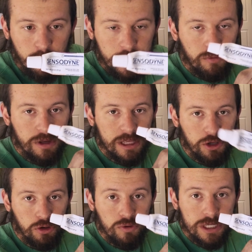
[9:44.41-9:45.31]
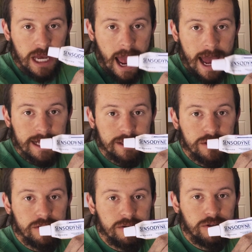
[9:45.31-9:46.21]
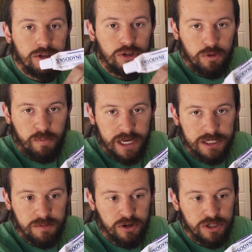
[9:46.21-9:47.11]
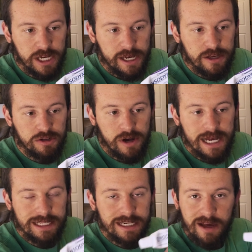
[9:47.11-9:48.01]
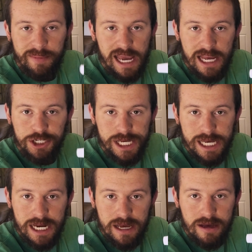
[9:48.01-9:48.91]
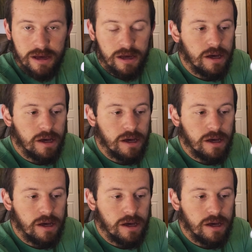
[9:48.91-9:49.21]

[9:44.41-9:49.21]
We don't really use it as toothpaste per se. So it has a numbing agent in it.